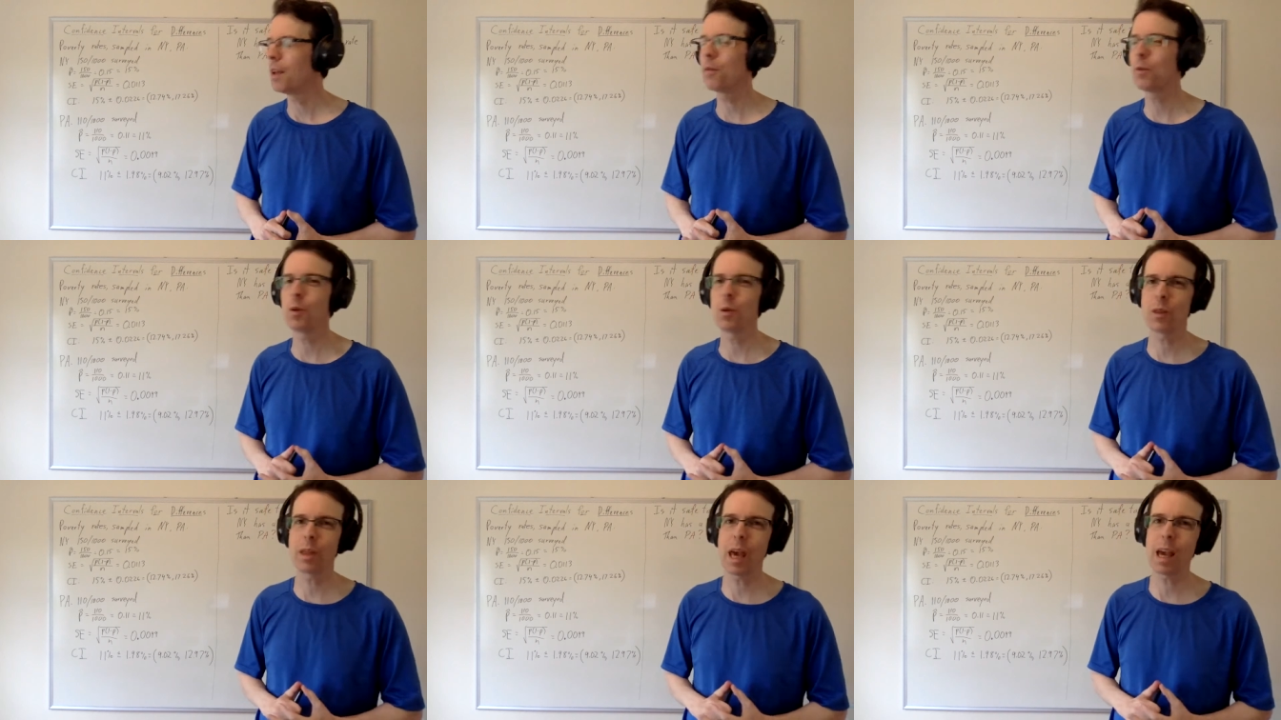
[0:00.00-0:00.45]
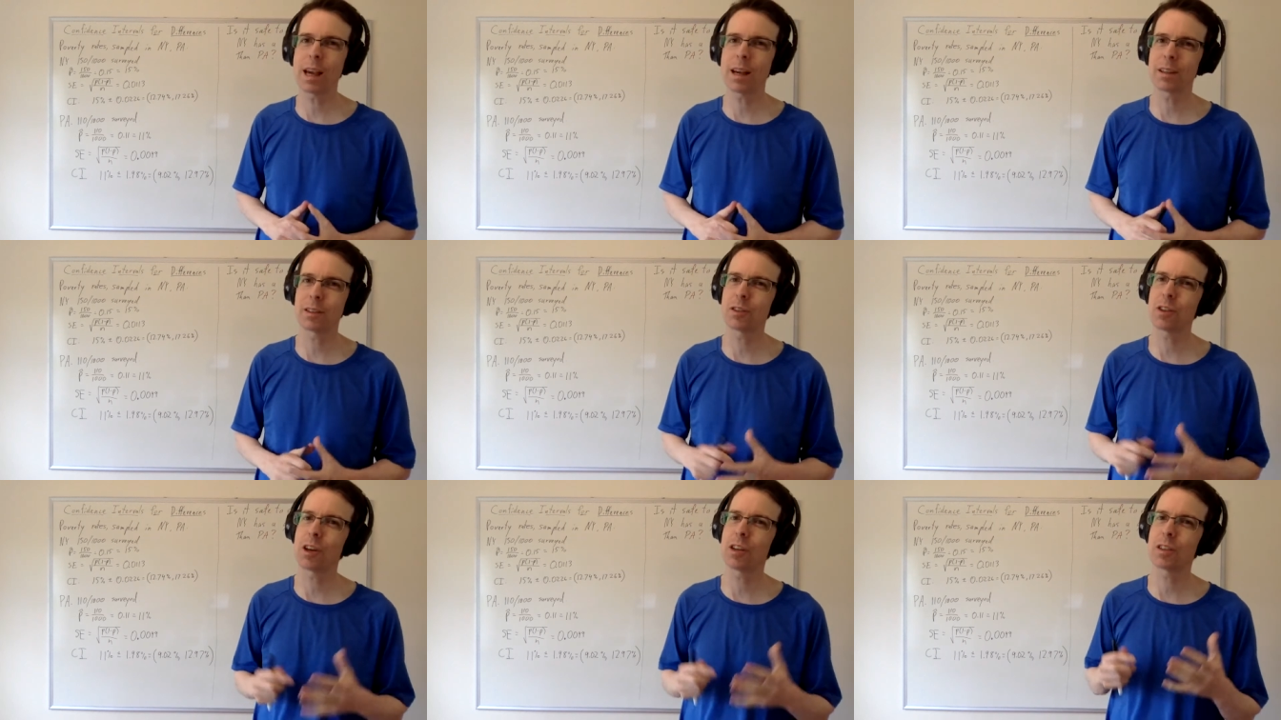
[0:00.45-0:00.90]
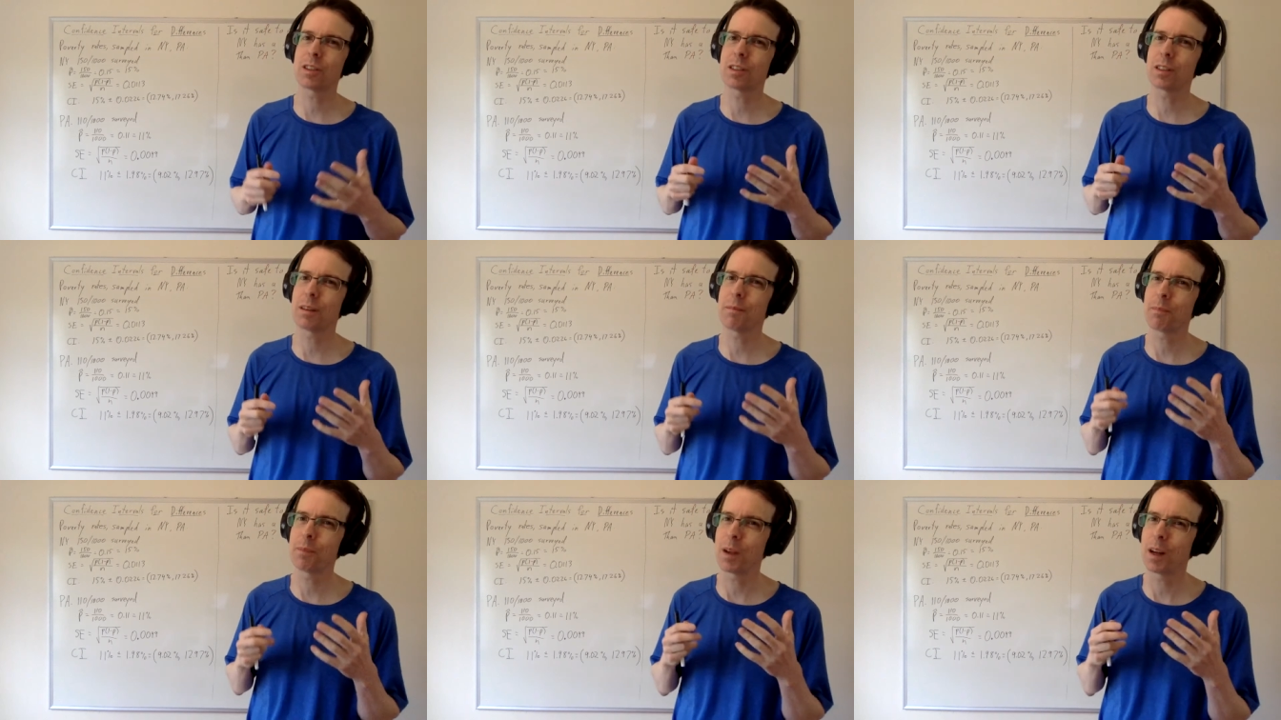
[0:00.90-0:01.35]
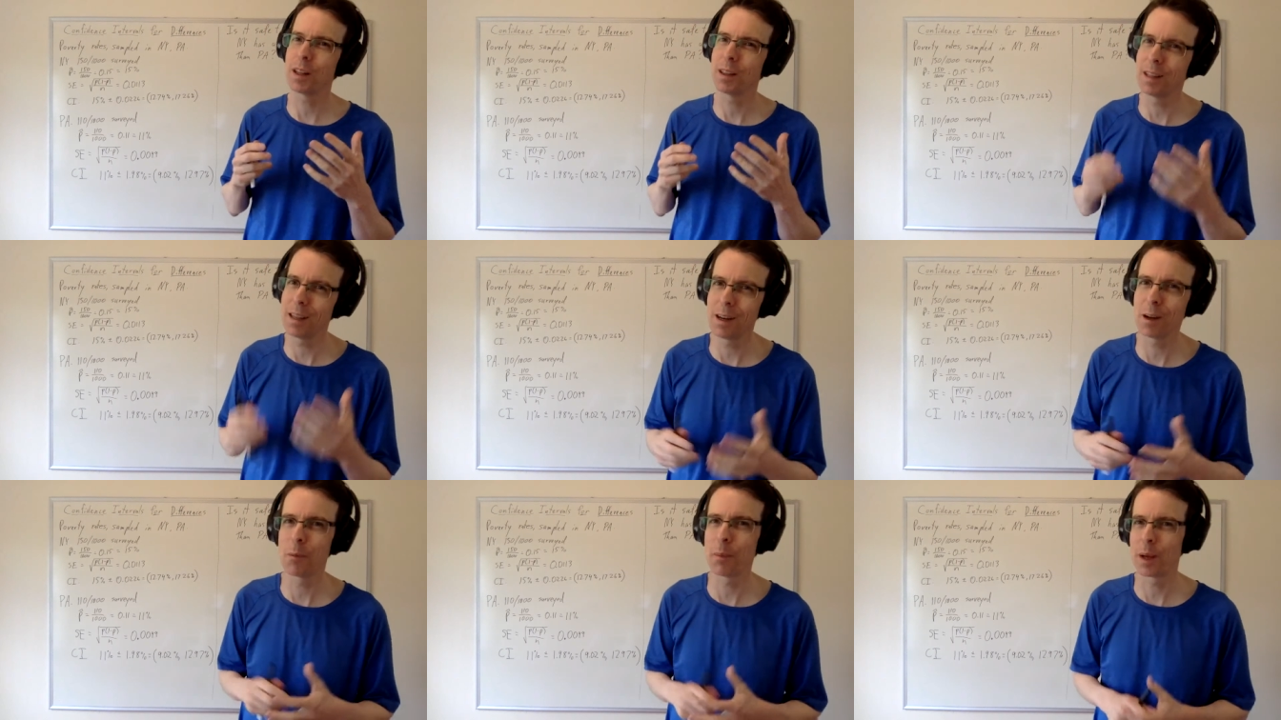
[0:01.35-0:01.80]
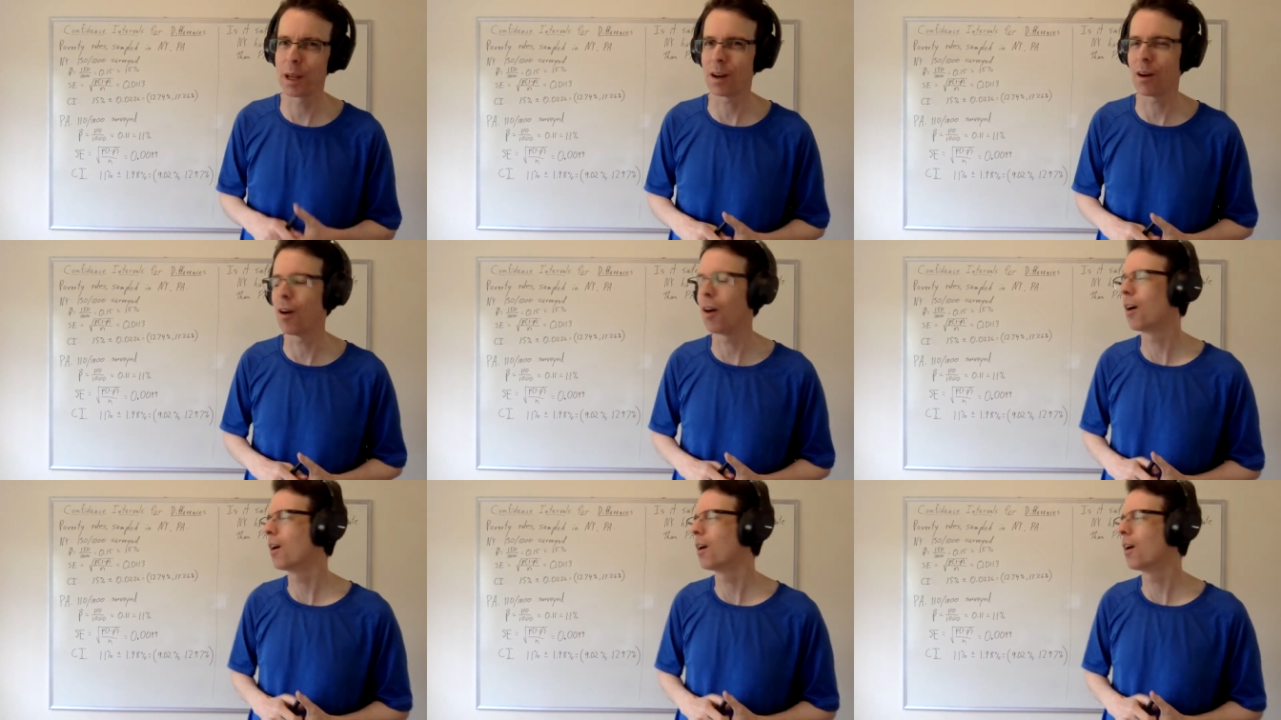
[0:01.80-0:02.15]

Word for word: If you think just a little bit